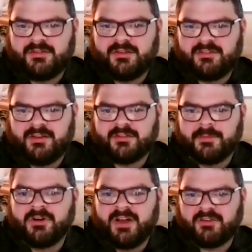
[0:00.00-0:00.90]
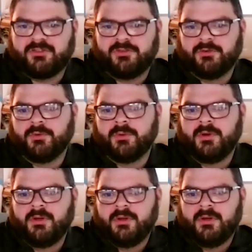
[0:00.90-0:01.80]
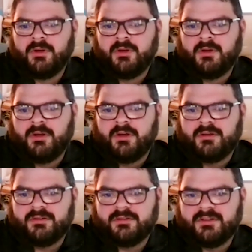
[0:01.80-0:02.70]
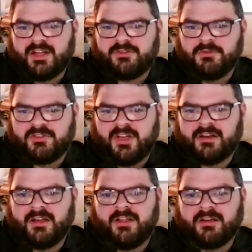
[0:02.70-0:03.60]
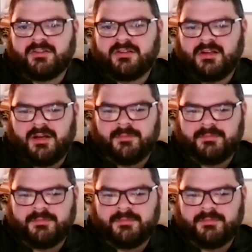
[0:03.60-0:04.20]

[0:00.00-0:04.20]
it sits out there next to the psychedelics.